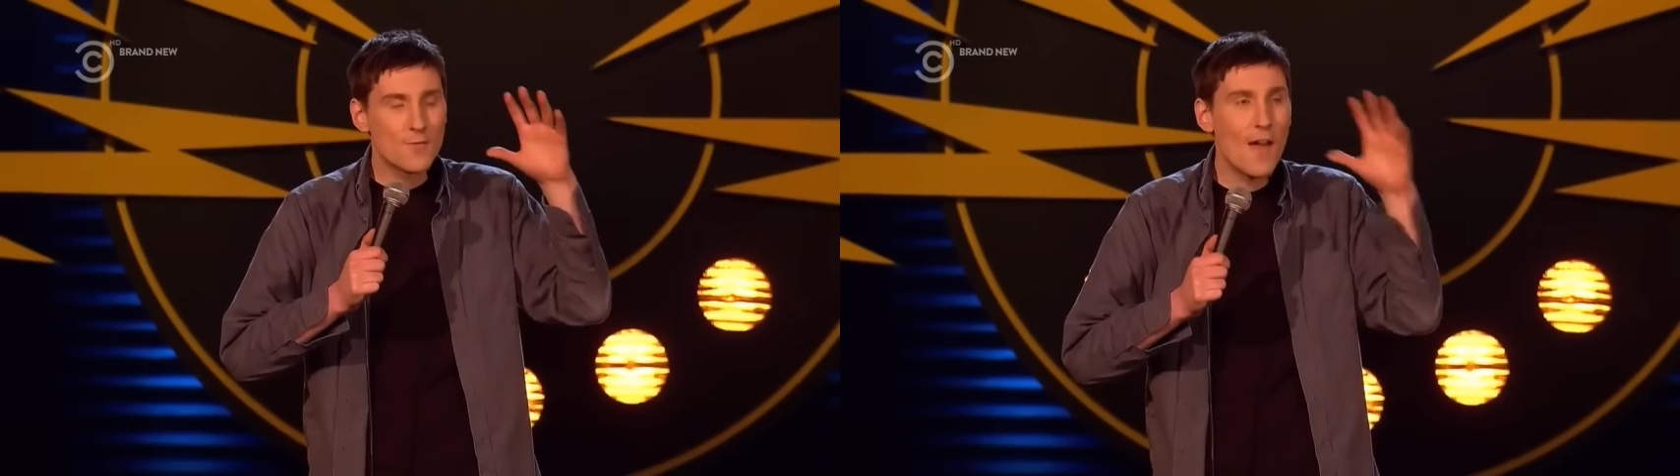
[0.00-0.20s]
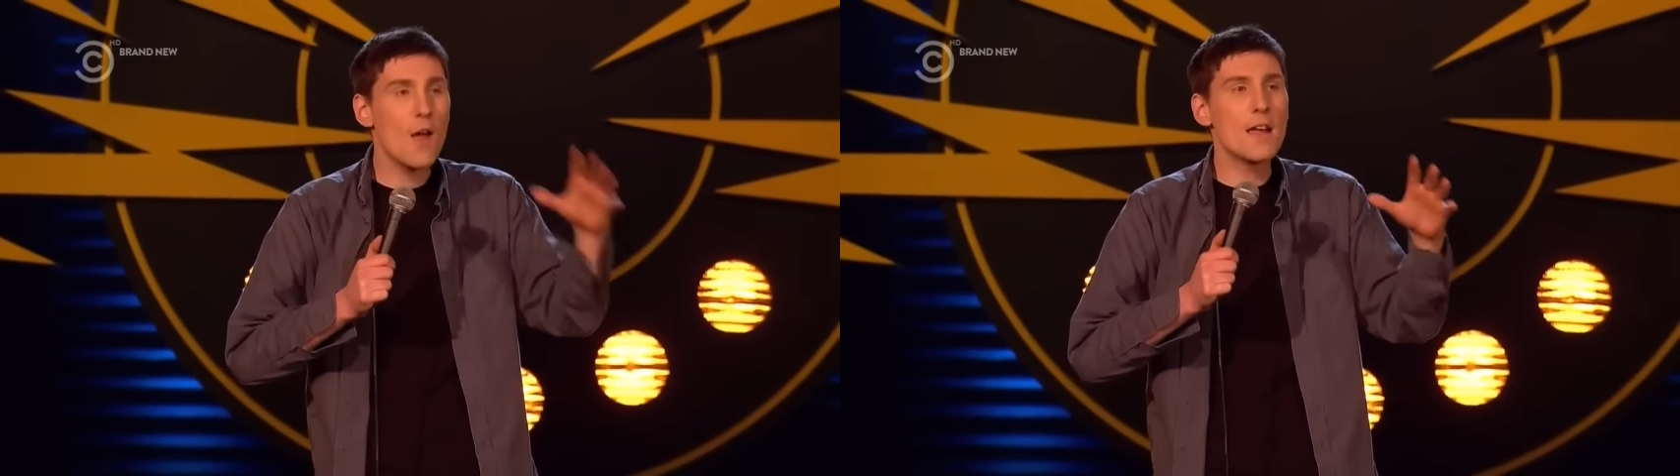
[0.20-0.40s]
it's
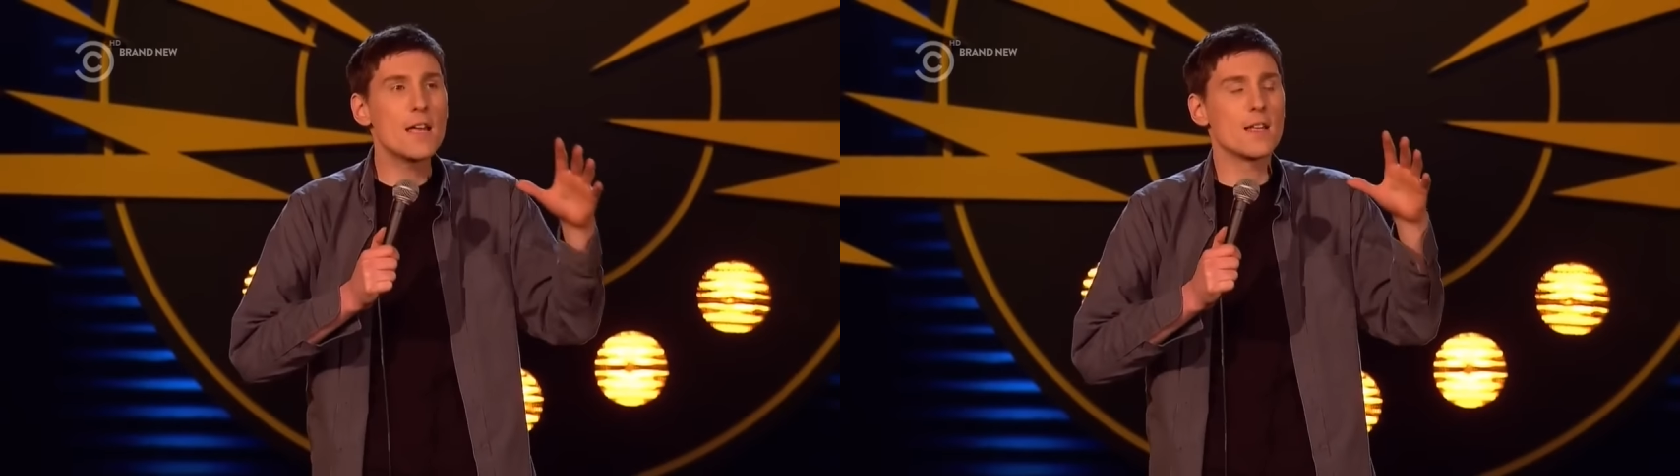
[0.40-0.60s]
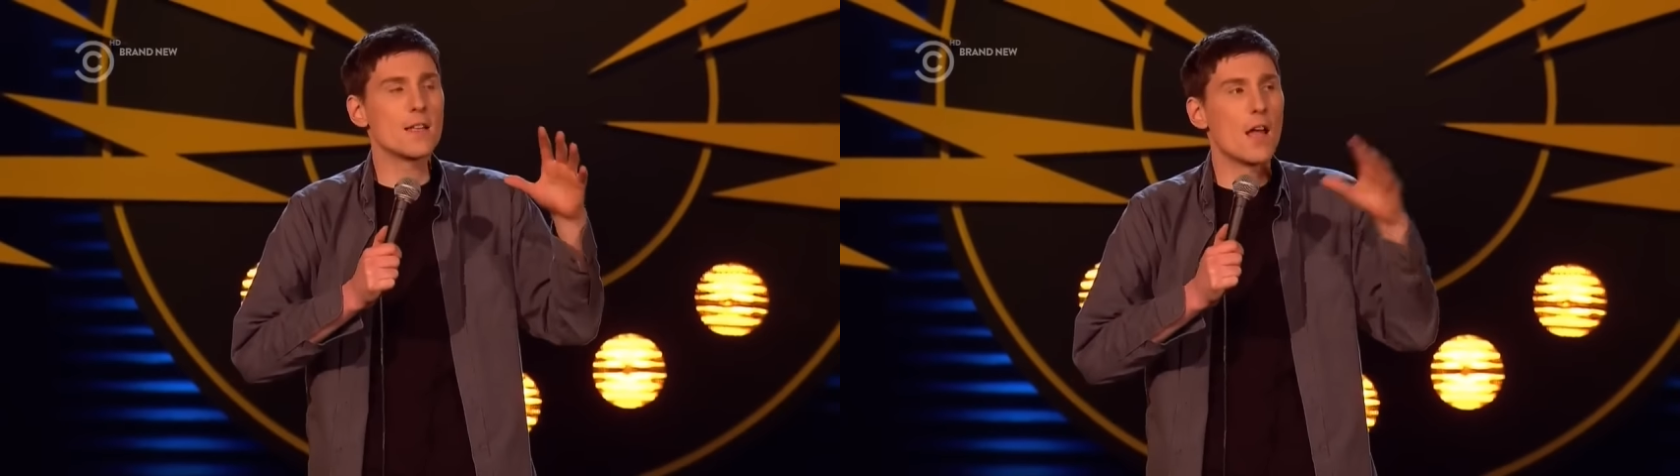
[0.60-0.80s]

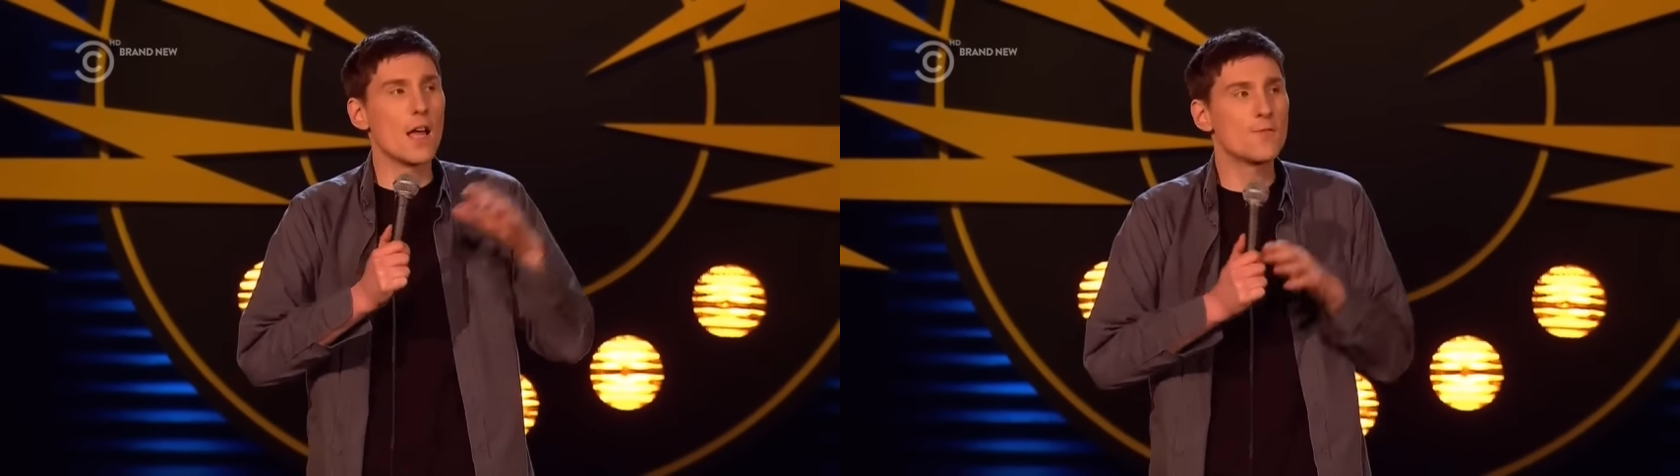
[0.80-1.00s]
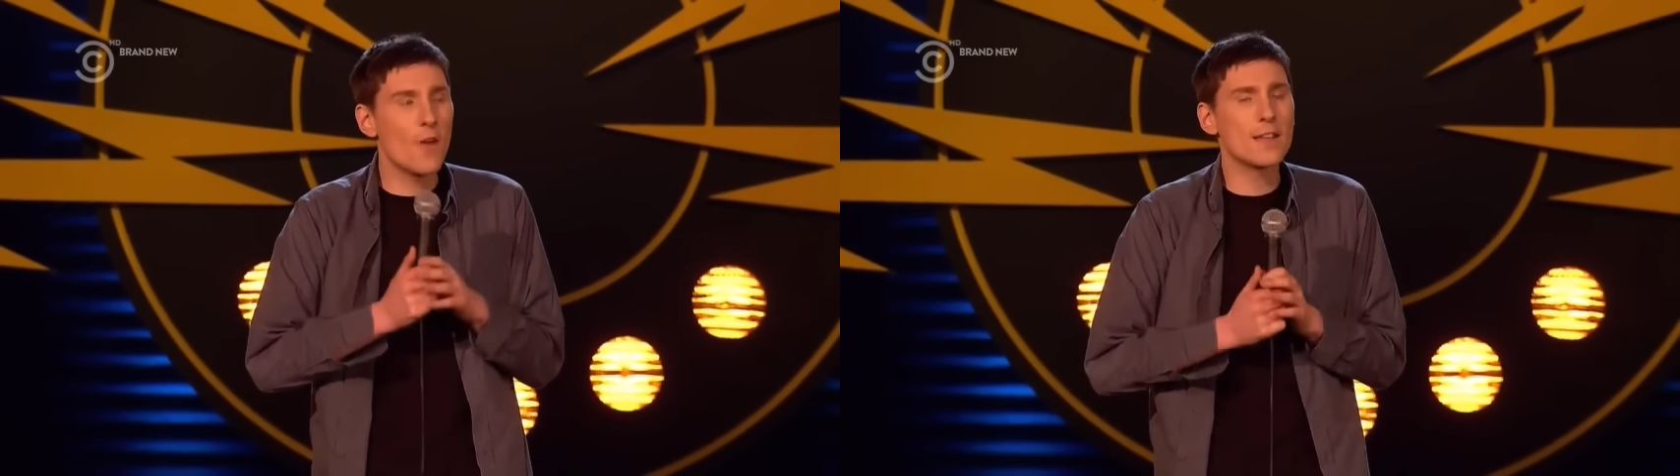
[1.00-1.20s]
very
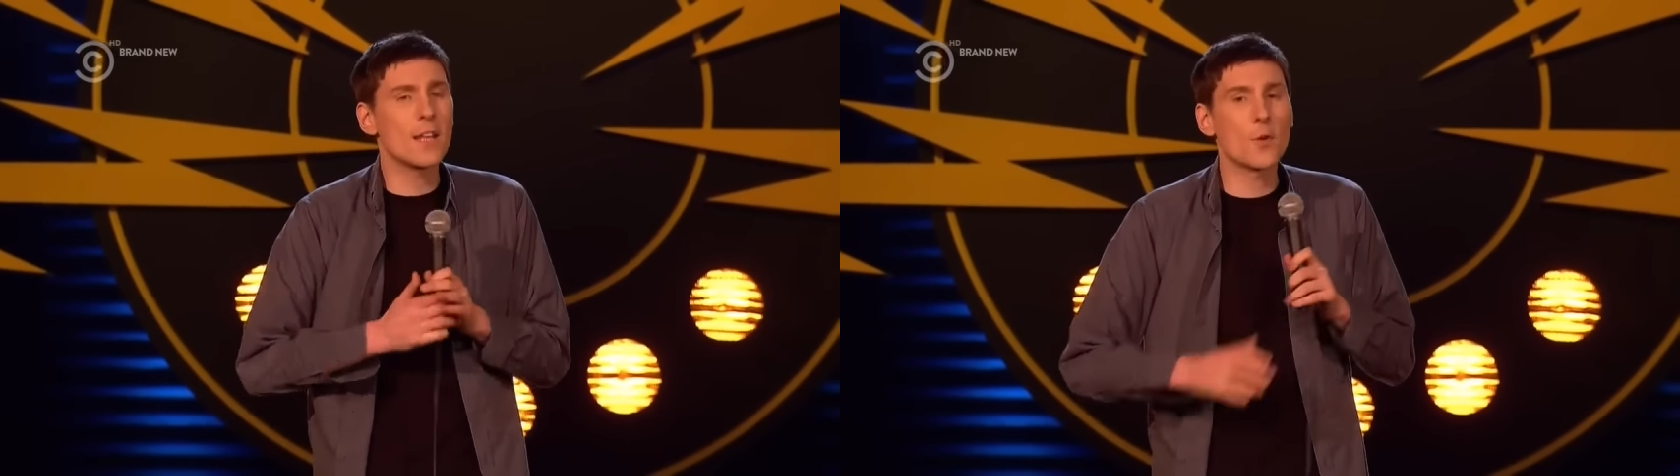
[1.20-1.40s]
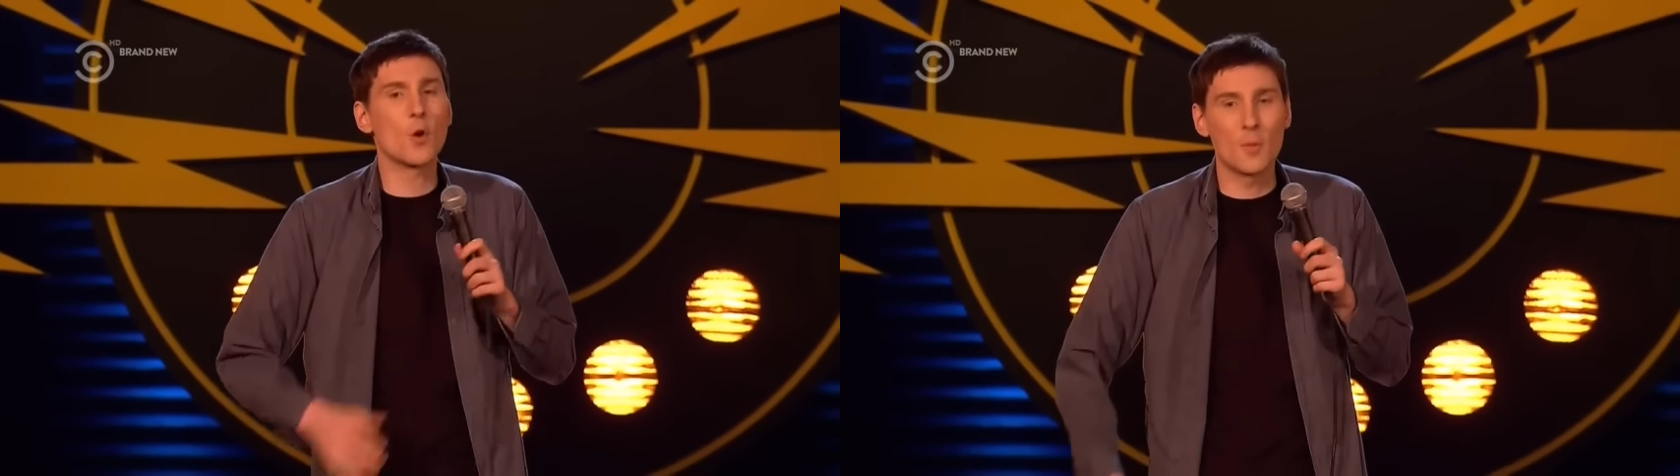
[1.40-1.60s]
it's very
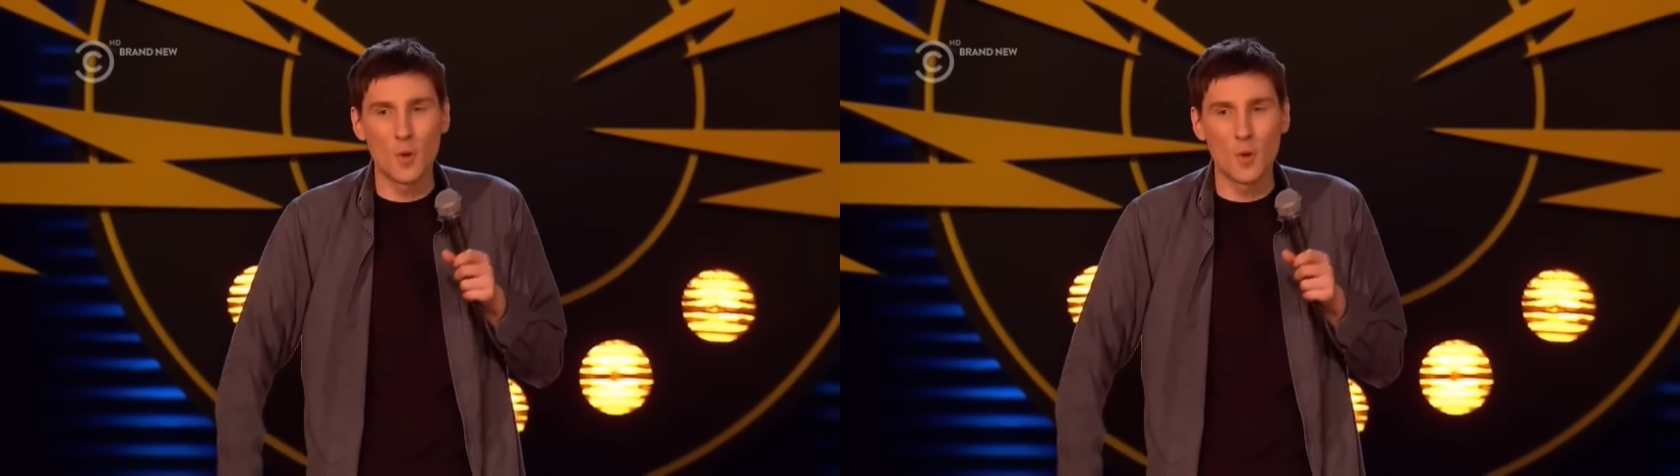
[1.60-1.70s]
difficult to